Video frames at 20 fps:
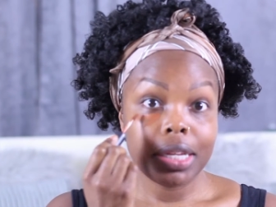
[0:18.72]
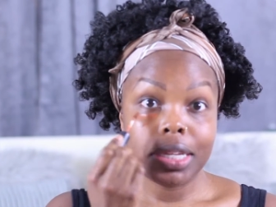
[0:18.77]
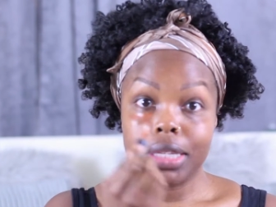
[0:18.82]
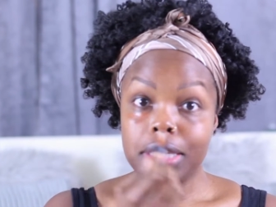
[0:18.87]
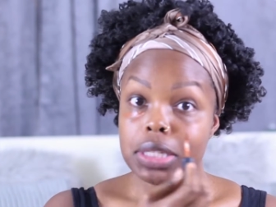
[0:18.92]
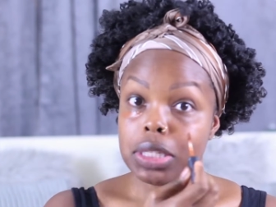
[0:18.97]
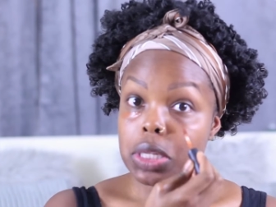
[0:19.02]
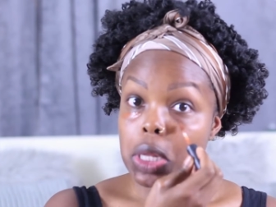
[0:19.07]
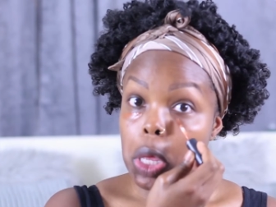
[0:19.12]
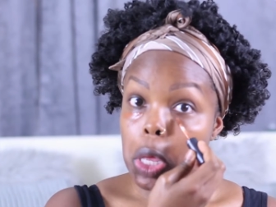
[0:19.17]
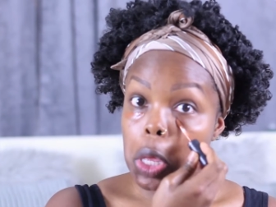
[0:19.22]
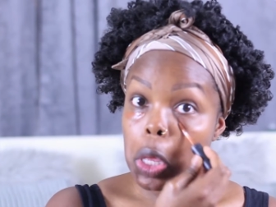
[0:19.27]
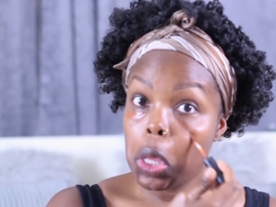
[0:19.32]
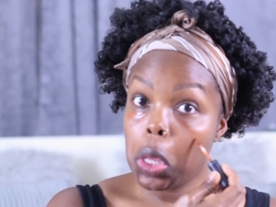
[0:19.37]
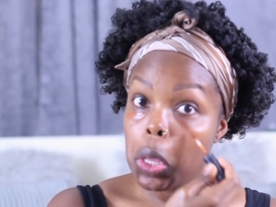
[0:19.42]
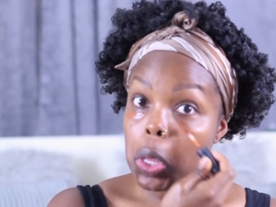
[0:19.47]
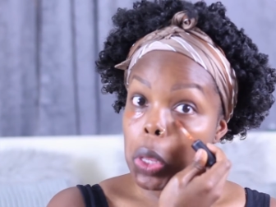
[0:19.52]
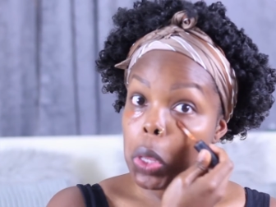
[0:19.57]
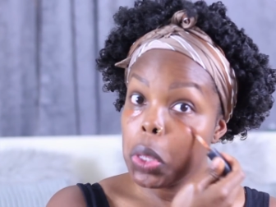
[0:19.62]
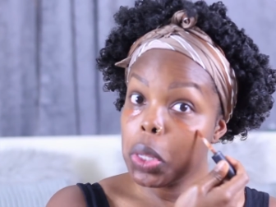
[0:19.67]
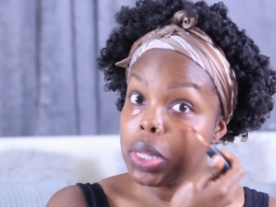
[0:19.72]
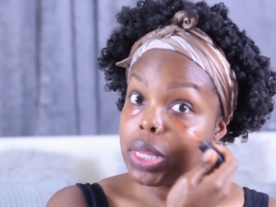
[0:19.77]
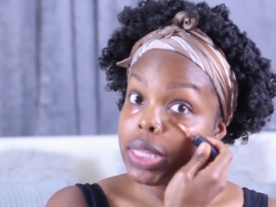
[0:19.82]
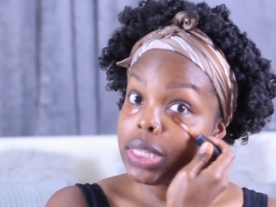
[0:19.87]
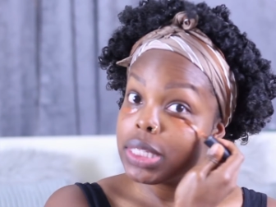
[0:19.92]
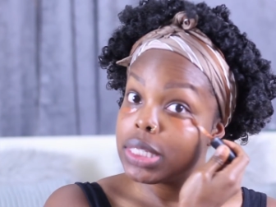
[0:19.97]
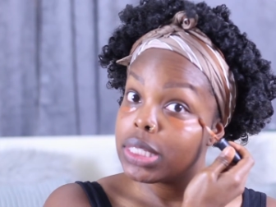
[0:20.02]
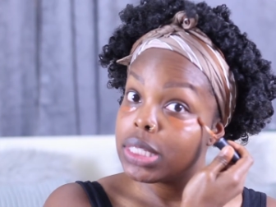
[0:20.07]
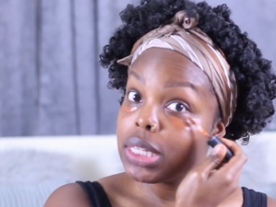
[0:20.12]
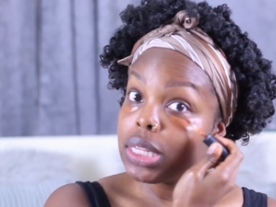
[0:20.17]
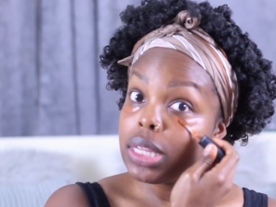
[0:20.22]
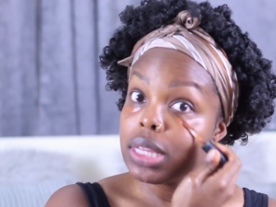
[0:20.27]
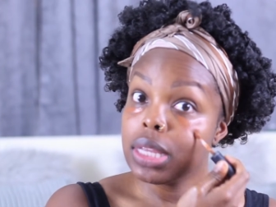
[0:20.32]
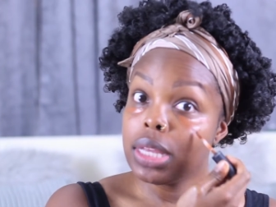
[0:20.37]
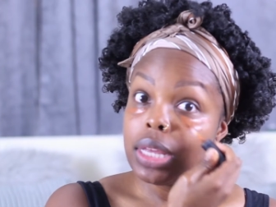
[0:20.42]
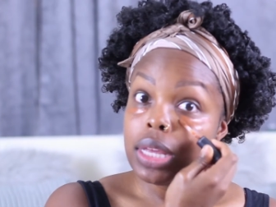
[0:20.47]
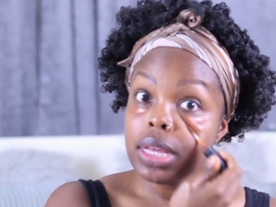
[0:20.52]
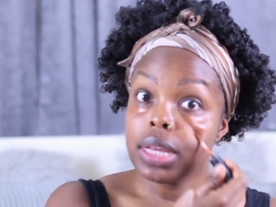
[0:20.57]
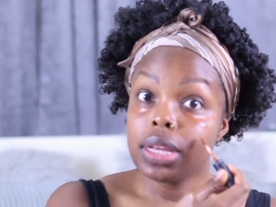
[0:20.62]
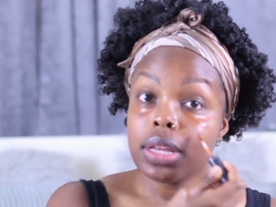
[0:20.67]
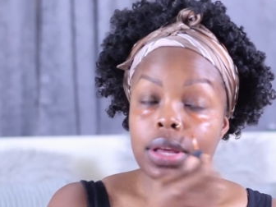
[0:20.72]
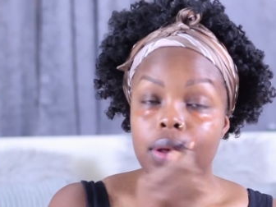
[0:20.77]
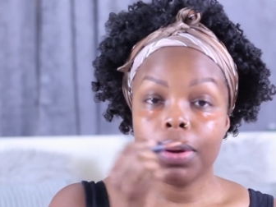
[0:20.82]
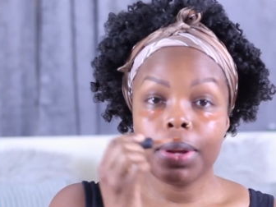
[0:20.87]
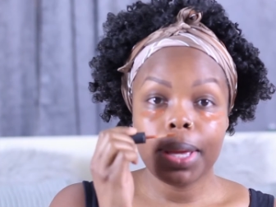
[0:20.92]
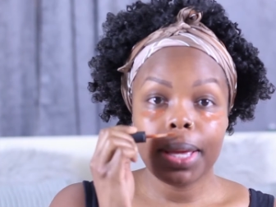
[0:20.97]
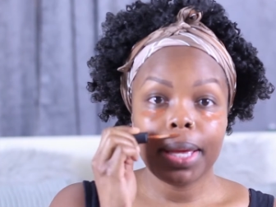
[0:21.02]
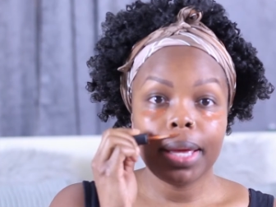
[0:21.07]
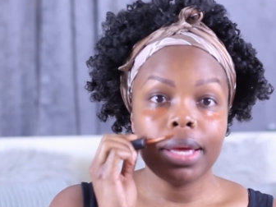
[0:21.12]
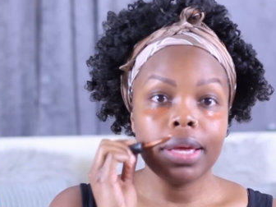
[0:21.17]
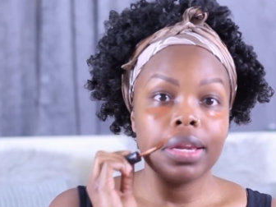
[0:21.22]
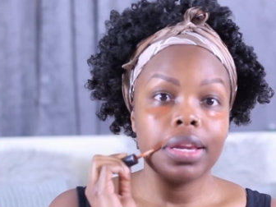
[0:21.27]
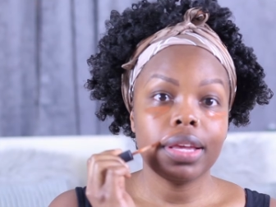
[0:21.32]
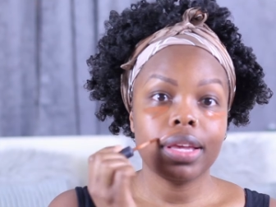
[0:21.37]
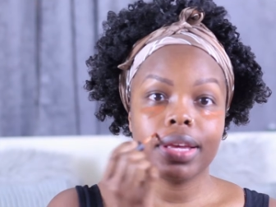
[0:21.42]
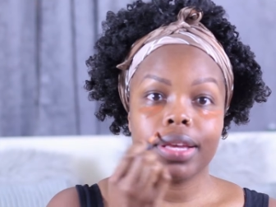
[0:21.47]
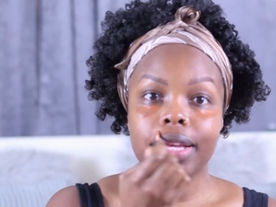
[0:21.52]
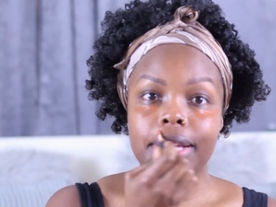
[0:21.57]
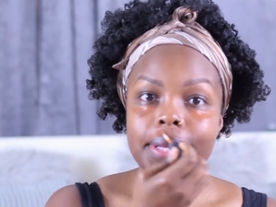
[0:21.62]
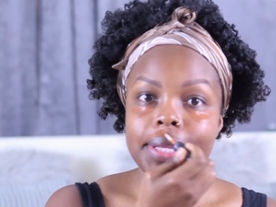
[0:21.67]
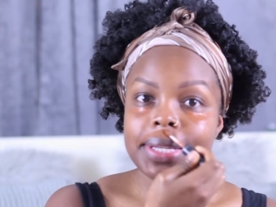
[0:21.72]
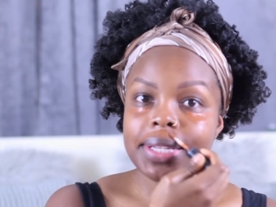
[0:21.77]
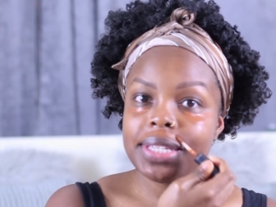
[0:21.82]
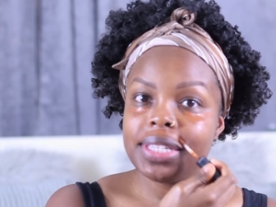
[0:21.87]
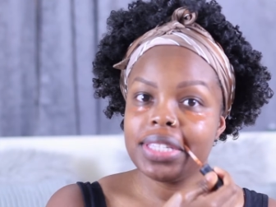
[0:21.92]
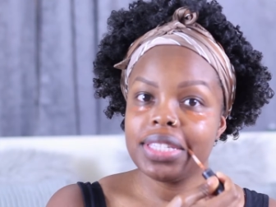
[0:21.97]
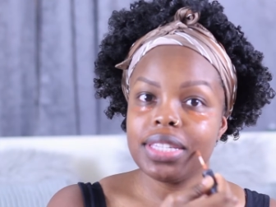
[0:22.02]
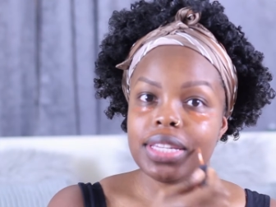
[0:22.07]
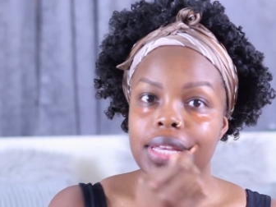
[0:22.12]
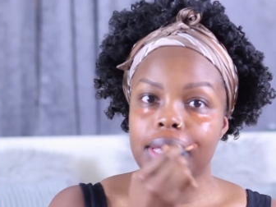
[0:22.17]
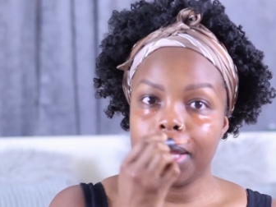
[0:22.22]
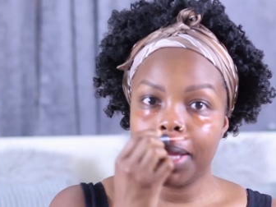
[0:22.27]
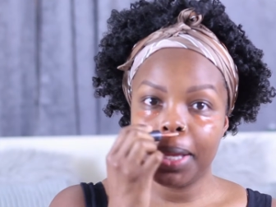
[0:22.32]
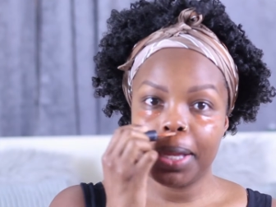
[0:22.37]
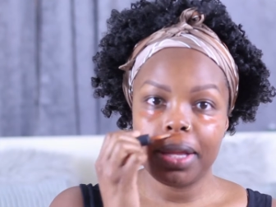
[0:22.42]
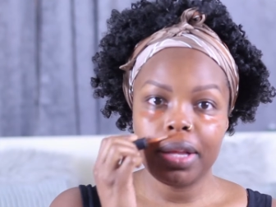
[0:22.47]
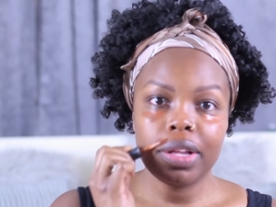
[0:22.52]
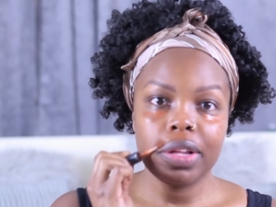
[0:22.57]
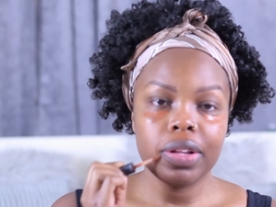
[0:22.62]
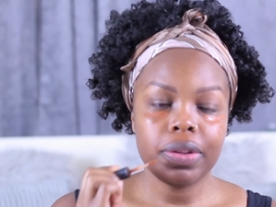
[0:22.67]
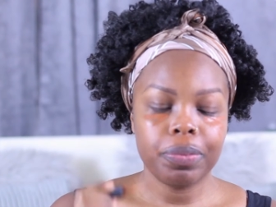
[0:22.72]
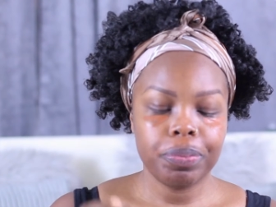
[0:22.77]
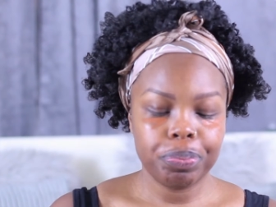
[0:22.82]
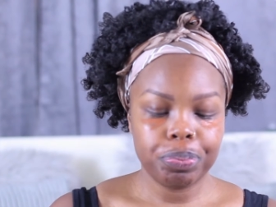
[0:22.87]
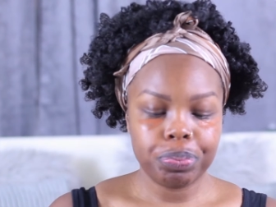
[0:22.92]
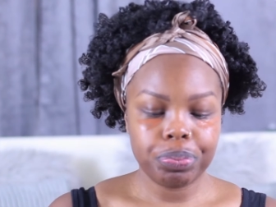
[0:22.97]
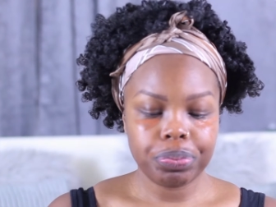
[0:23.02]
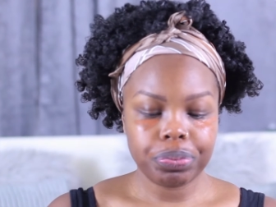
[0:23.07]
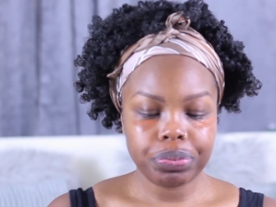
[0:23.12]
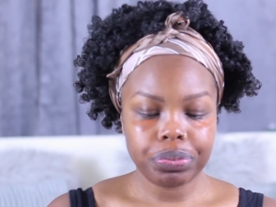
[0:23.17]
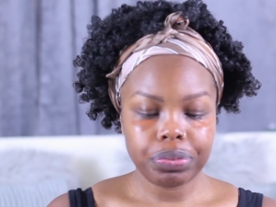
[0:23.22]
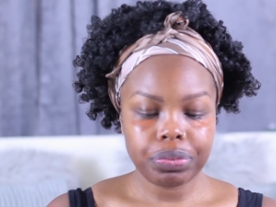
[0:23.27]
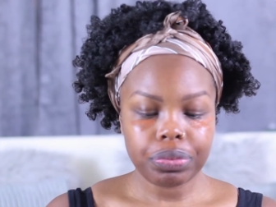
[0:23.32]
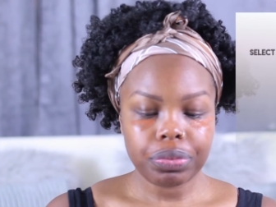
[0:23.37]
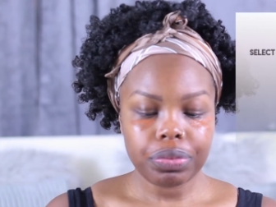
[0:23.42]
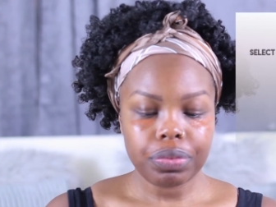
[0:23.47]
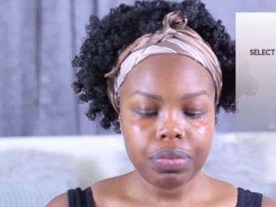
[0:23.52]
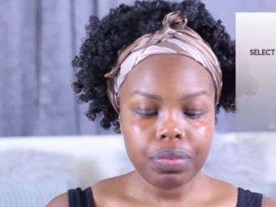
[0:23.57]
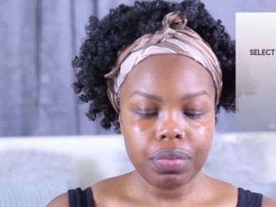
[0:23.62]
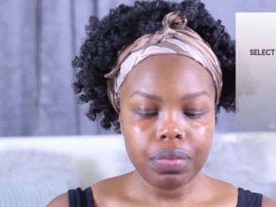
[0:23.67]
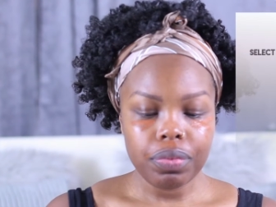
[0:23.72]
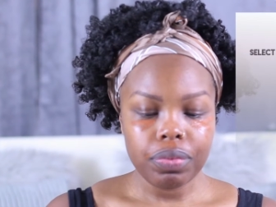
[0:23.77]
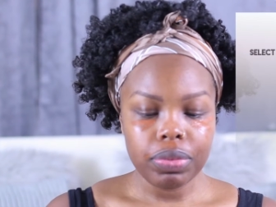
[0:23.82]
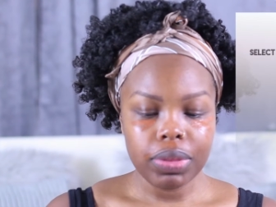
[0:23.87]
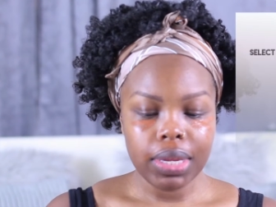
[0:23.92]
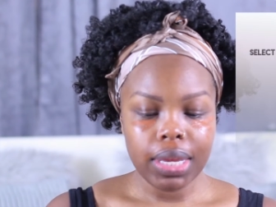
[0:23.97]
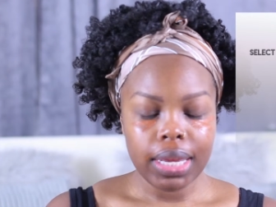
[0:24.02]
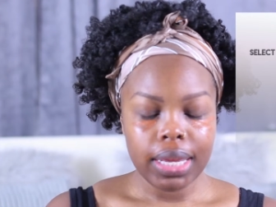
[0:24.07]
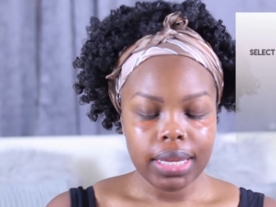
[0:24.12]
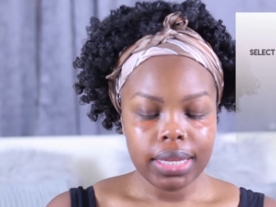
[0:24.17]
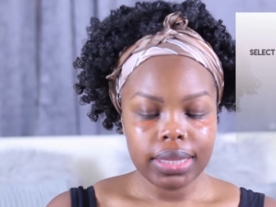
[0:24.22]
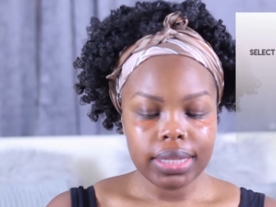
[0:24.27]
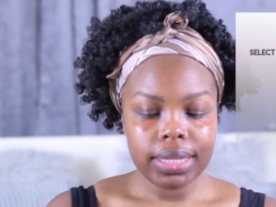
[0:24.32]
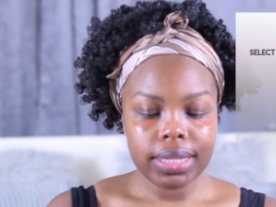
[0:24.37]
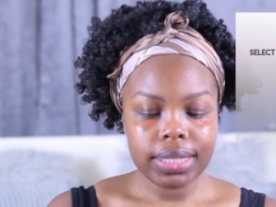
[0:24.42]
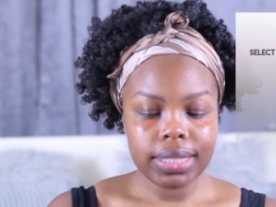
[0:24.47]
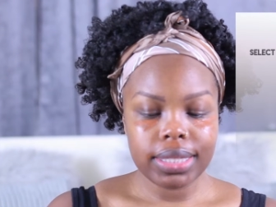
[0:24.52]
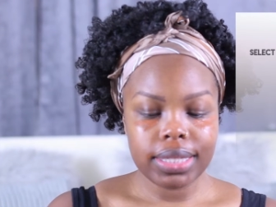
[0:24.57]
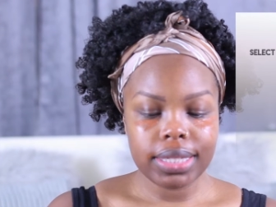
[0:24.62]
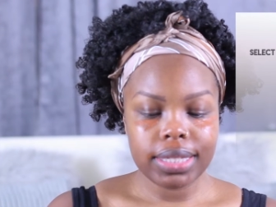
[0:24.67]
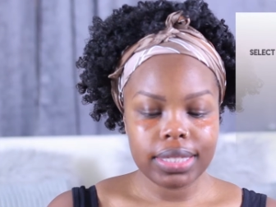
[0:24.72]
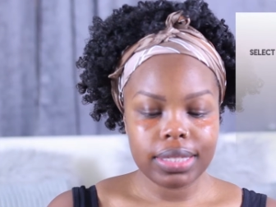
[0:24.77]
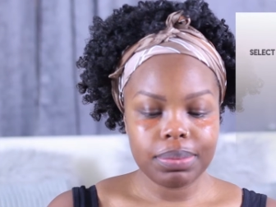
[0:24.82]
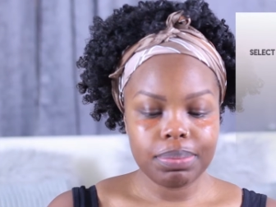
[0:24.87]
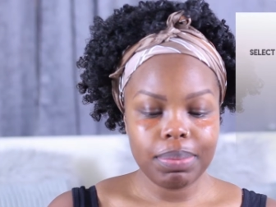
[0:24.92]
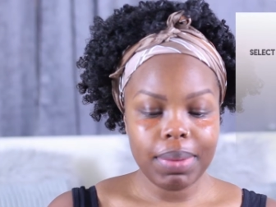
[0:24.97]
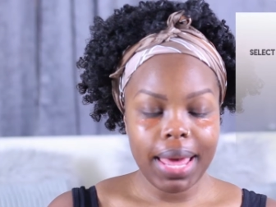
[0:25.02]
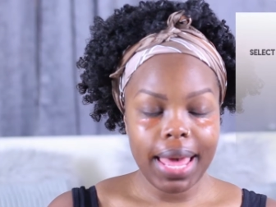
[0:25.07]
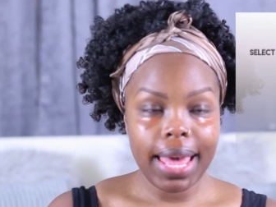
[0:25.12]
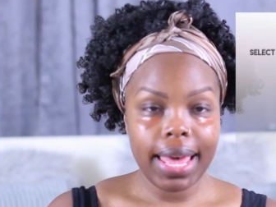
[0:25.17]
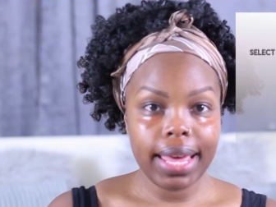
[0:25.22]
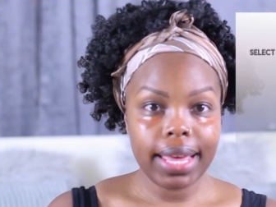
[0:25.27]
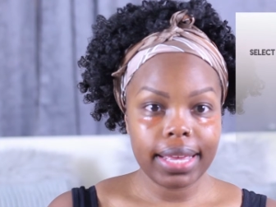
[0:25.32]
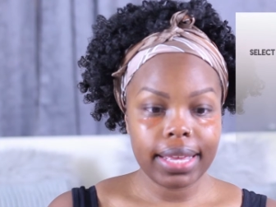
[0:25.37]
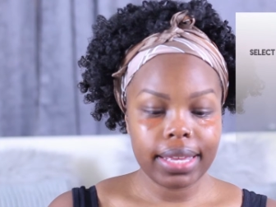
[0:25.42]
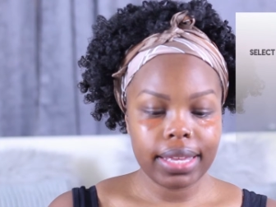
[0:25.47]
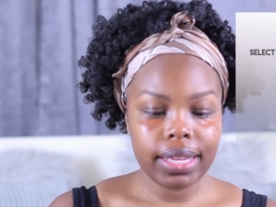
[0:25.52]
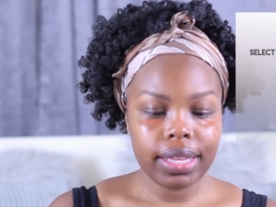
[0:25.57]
So let's go ahead and conceal. This is MAC.